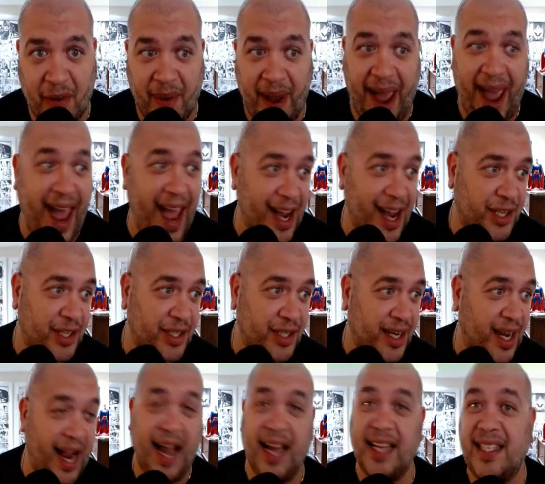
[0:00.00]
Actually,
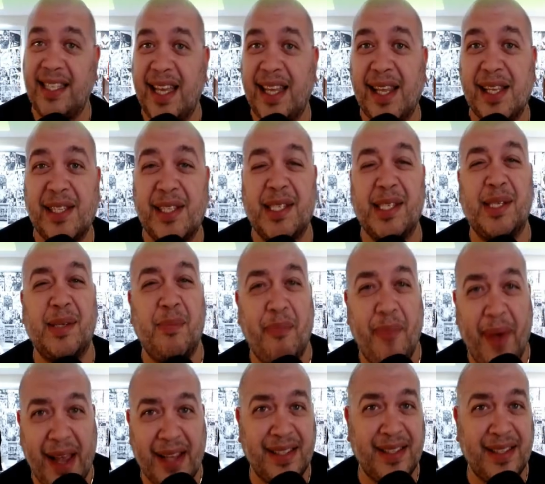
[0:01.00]
I'd say that's his best